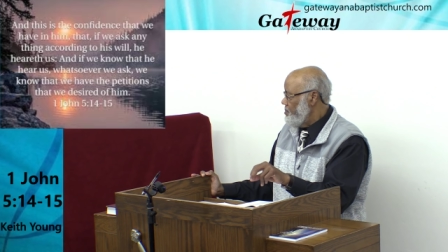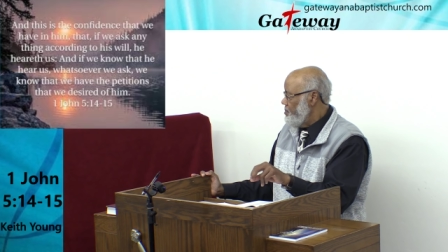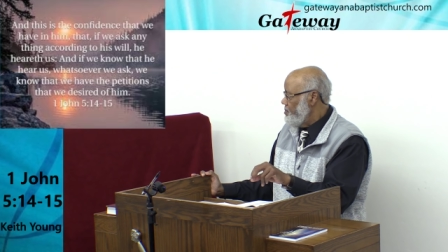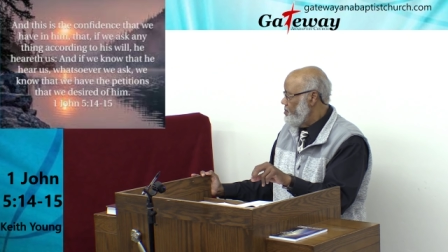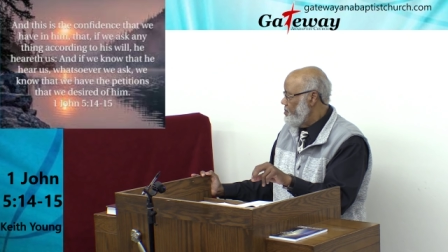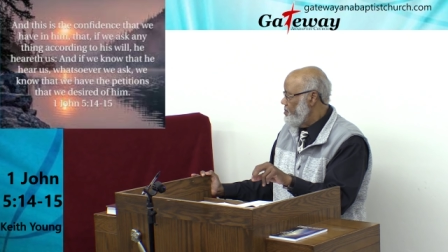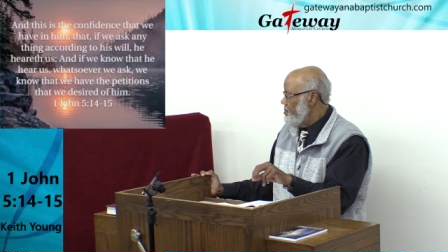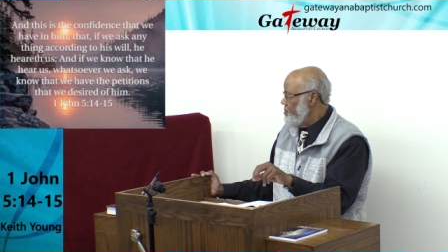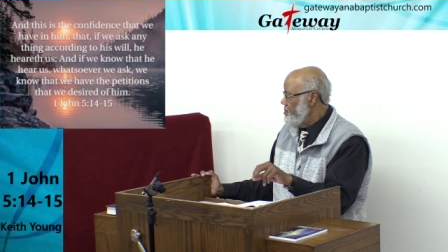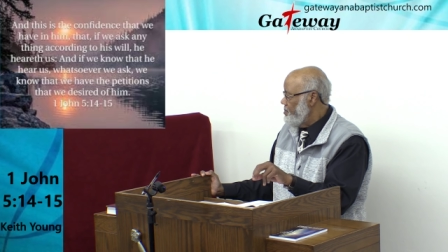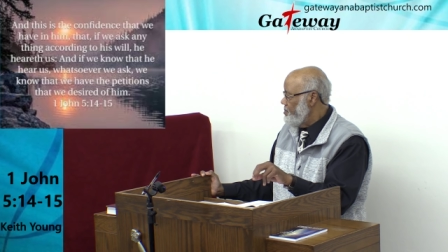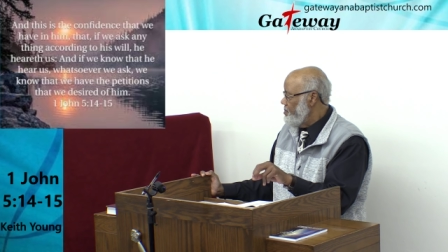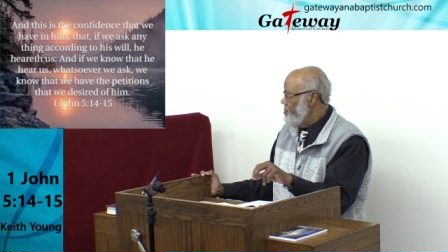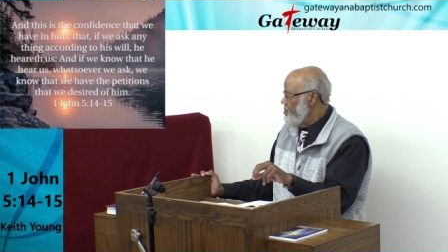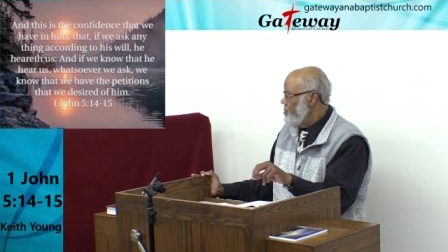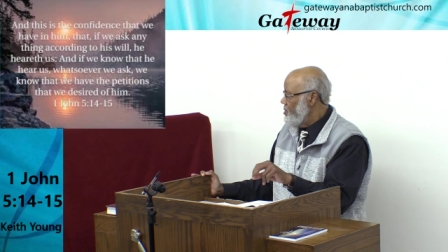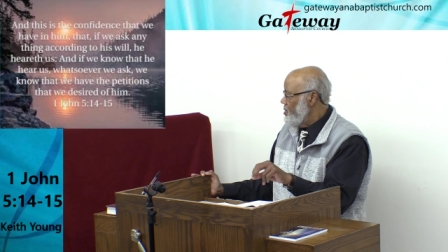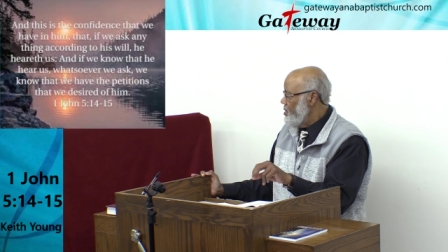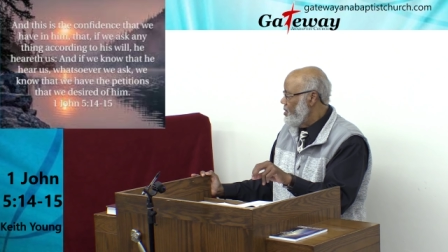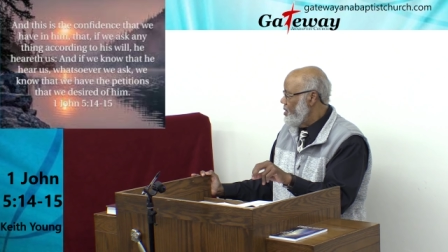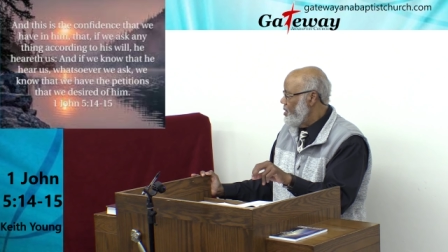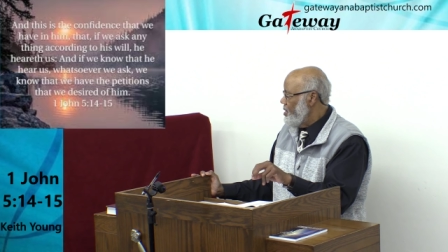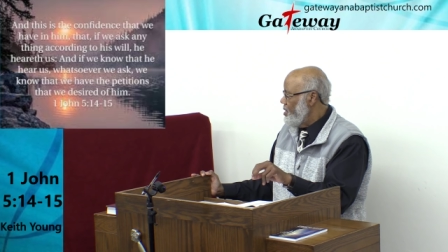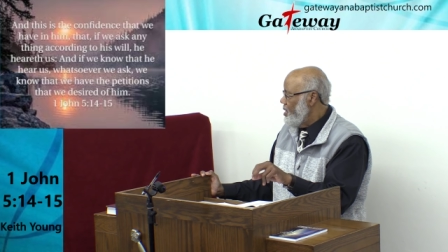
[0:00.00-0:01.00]
That's right.
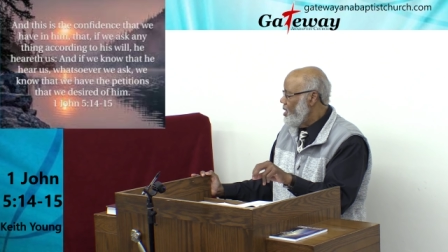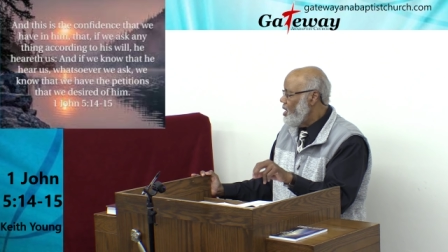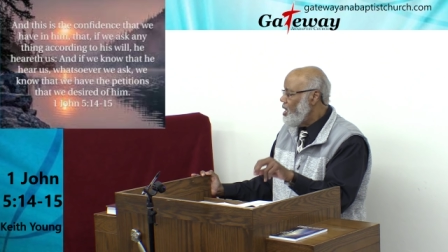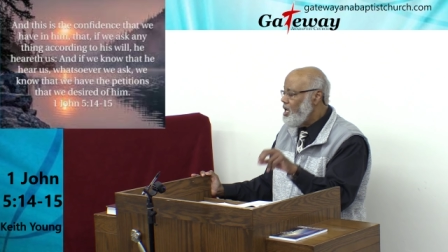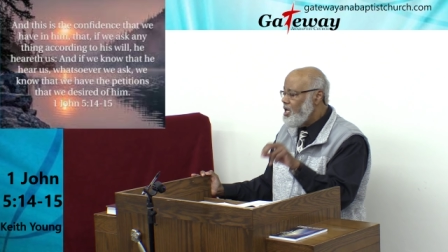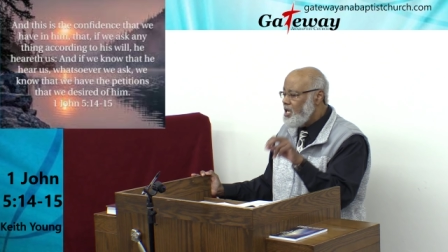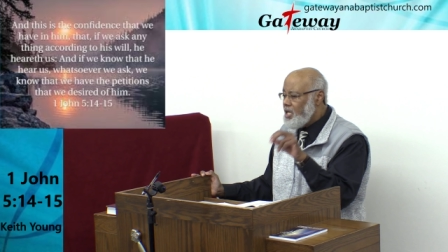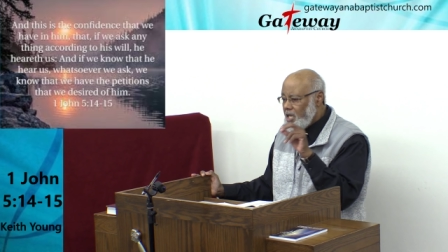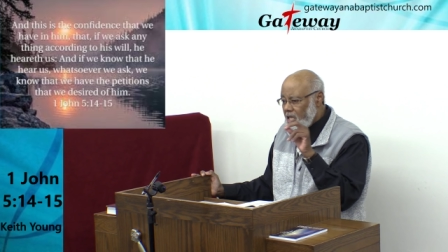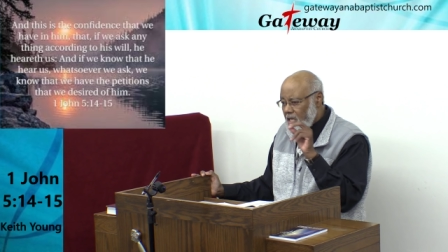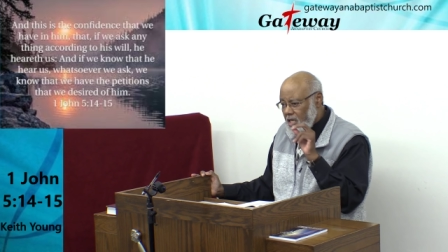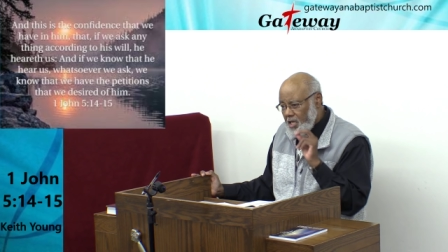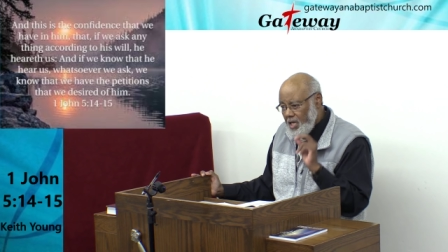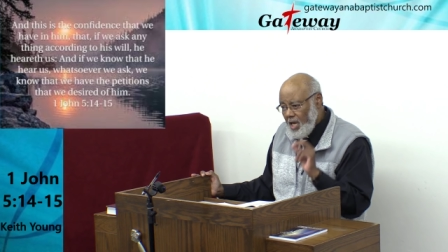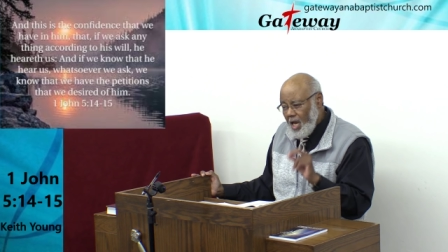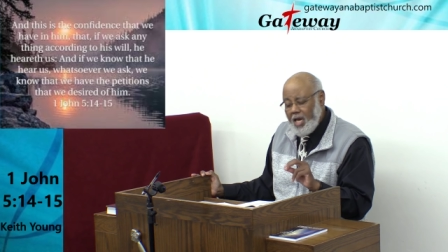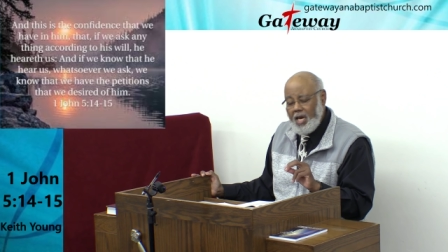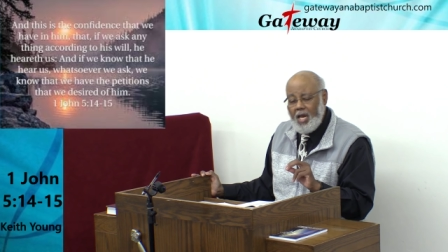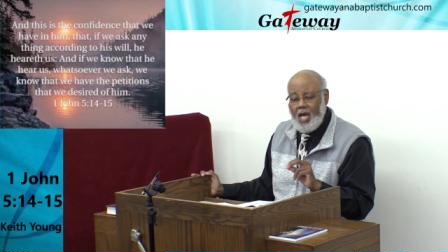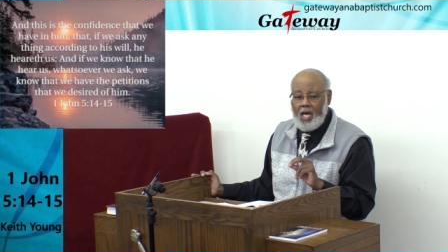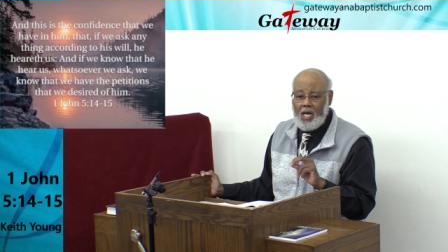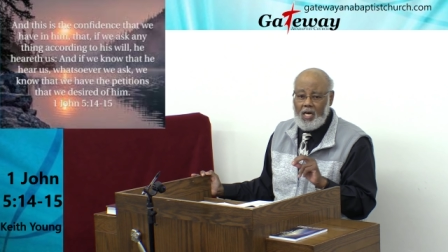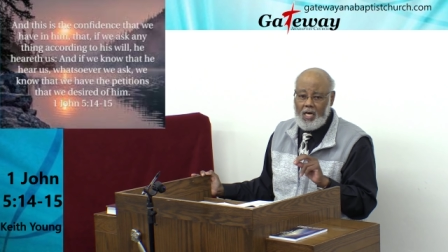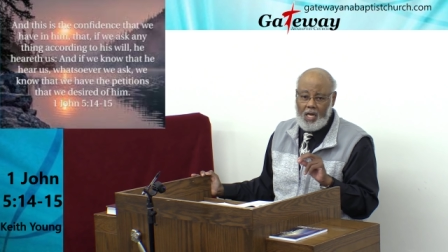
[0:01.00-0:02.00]
Amen. He
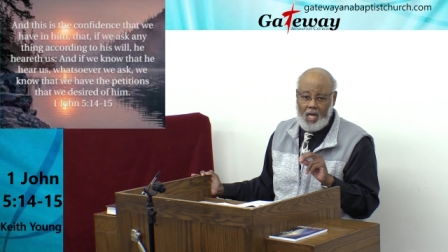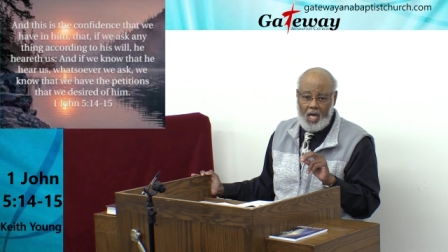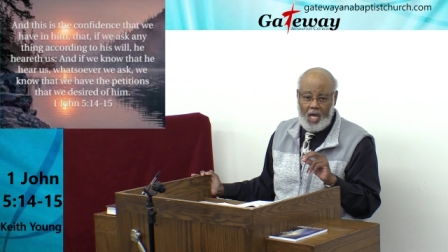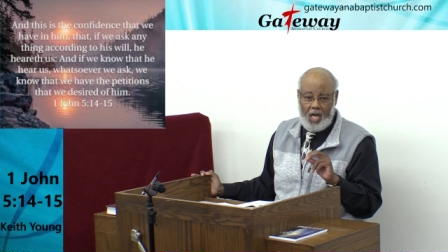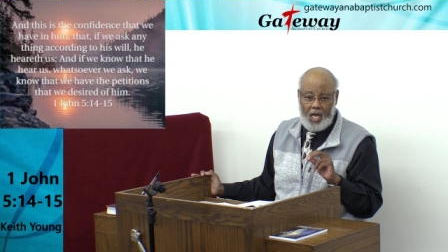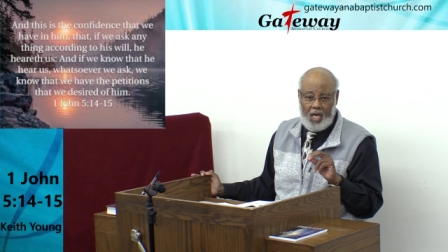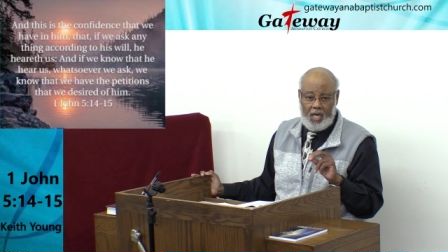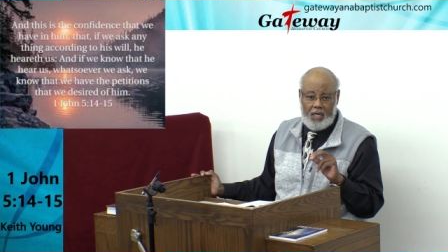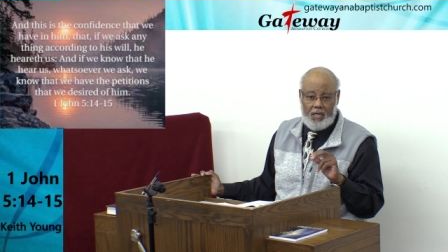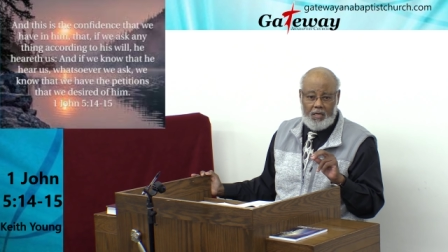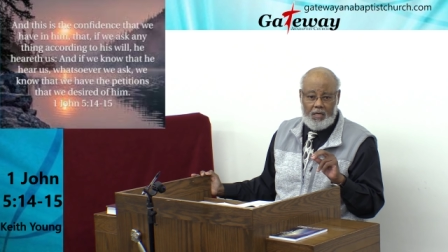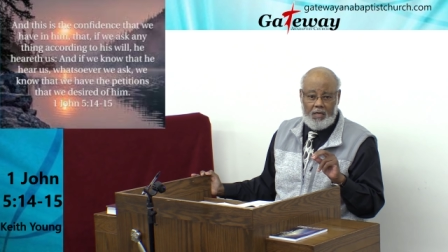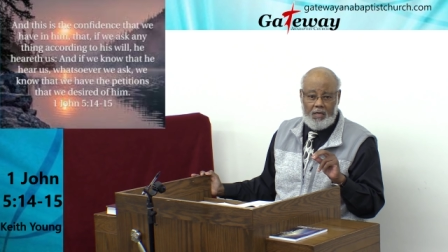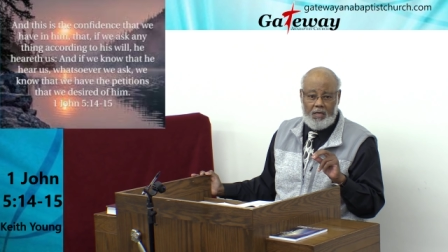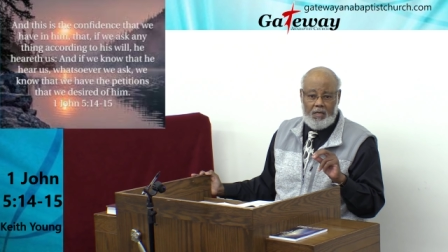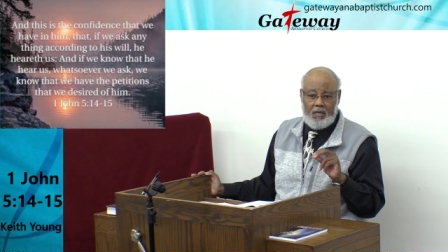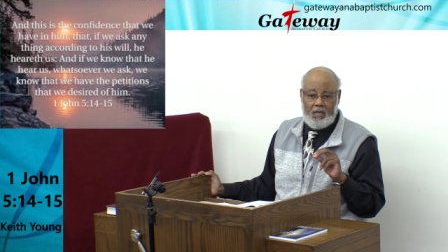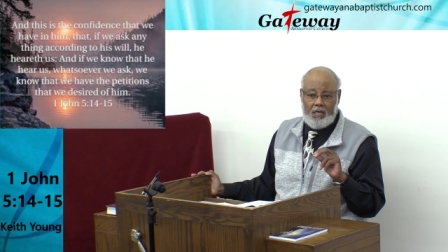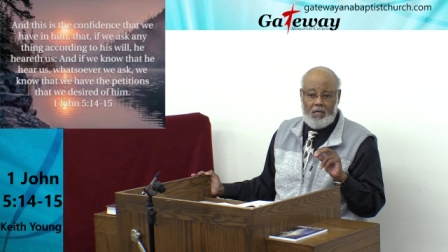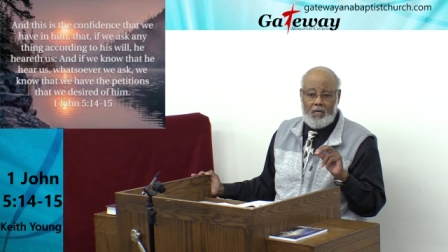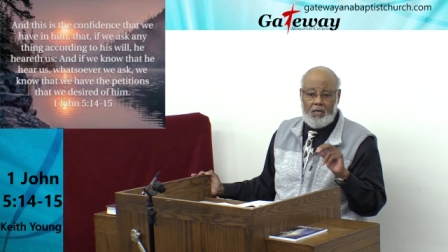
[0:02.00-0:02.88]
cannot lie. Yes.